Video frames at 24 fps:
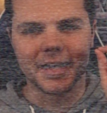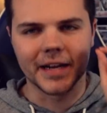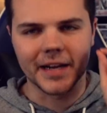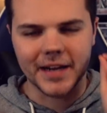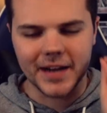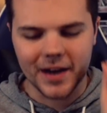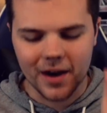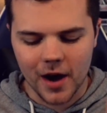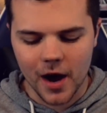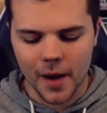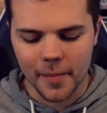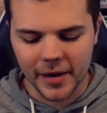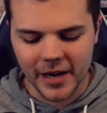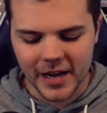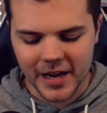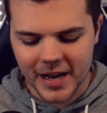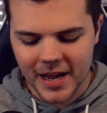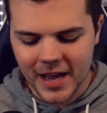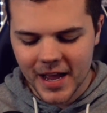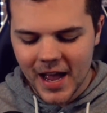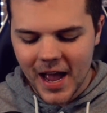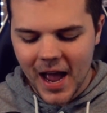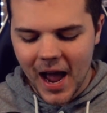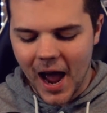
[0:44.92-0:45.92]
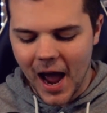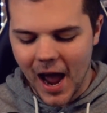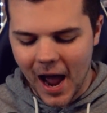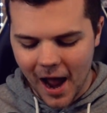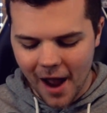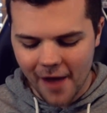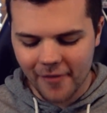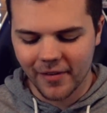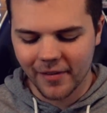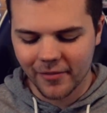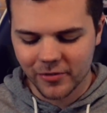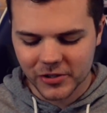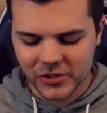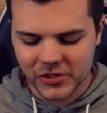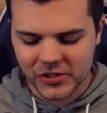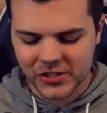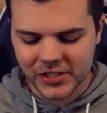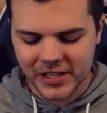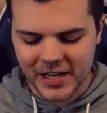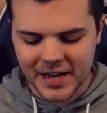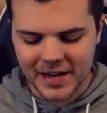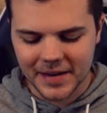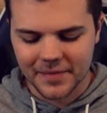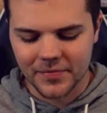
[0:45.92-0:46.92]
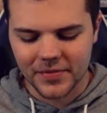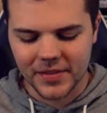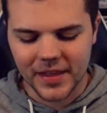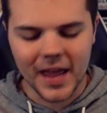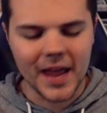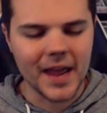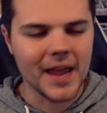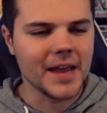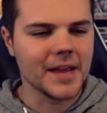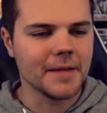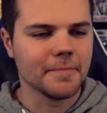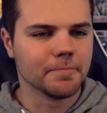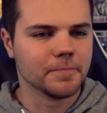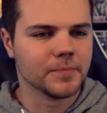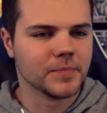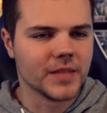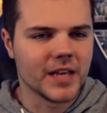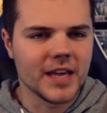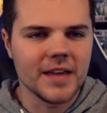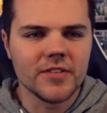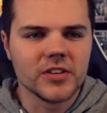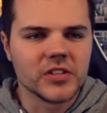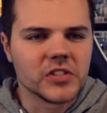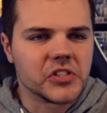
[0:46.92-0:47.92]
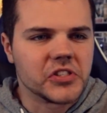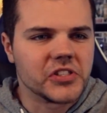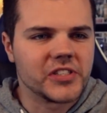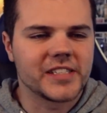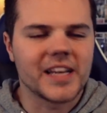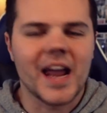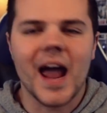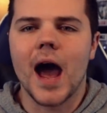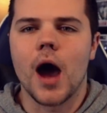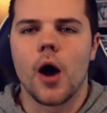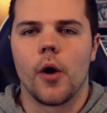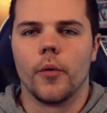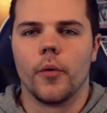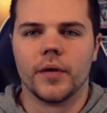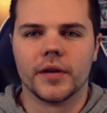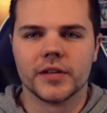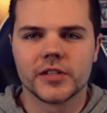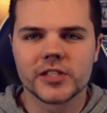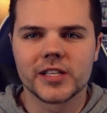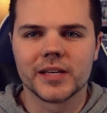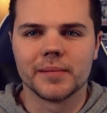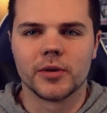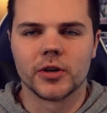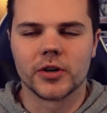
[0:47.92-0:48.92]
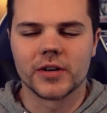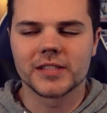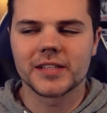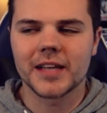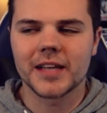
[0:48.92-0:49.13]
a comedy I've ever seen. They even sound similar. It's